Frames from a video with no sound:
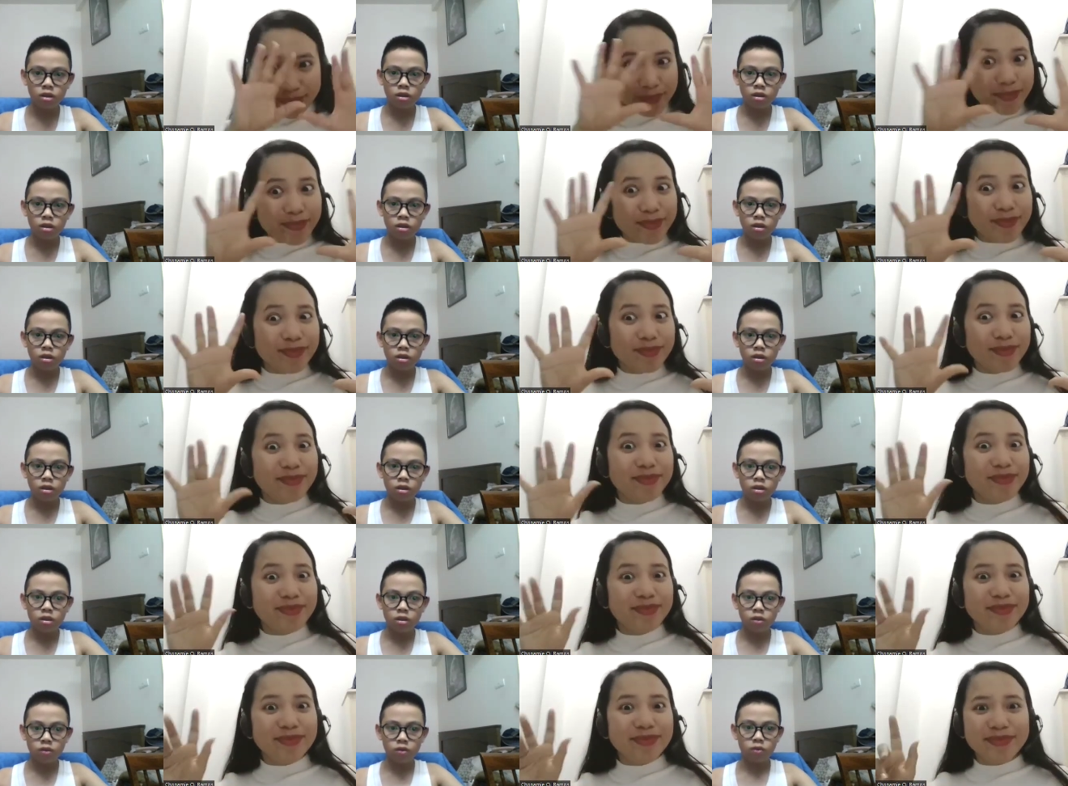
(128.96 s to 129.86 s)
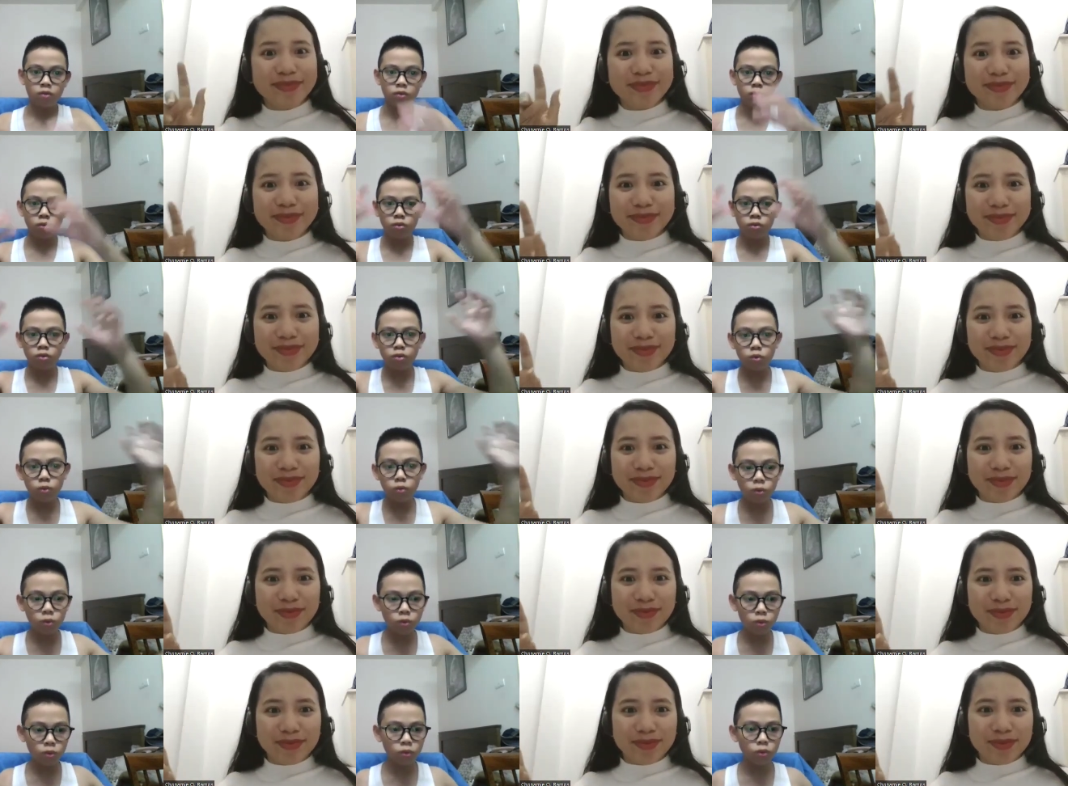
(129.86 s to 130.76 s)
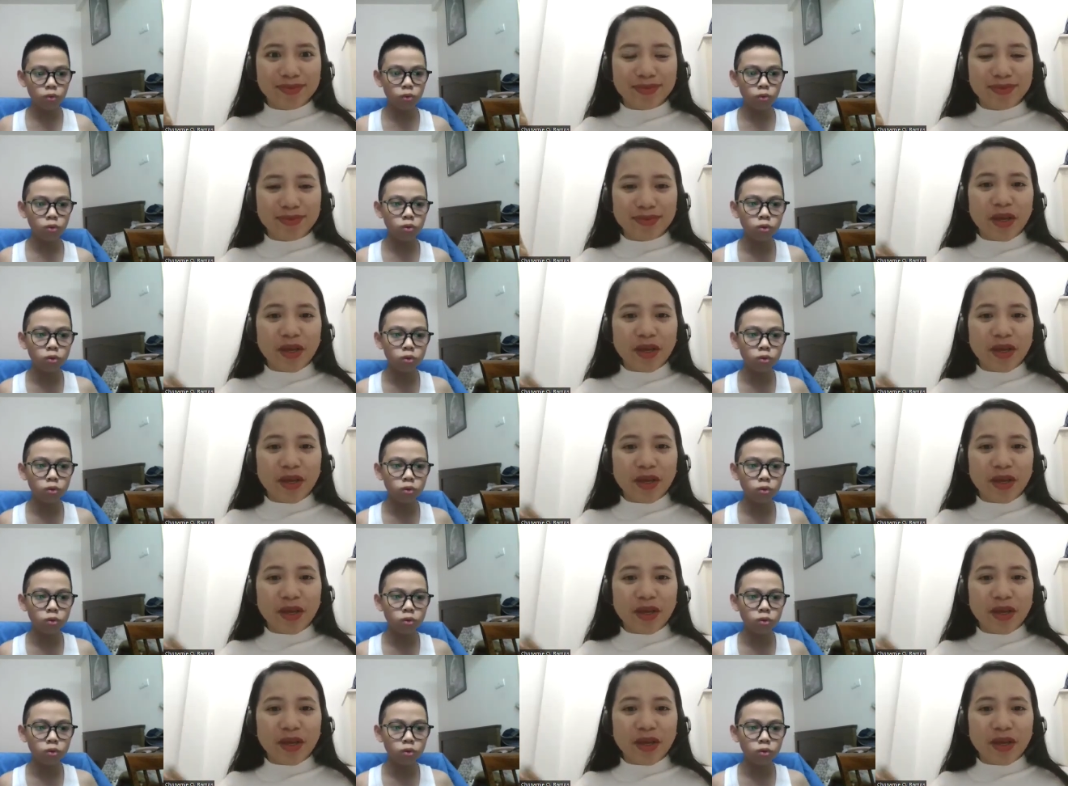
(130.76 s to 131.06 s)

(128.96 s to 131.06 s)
Nothing is said.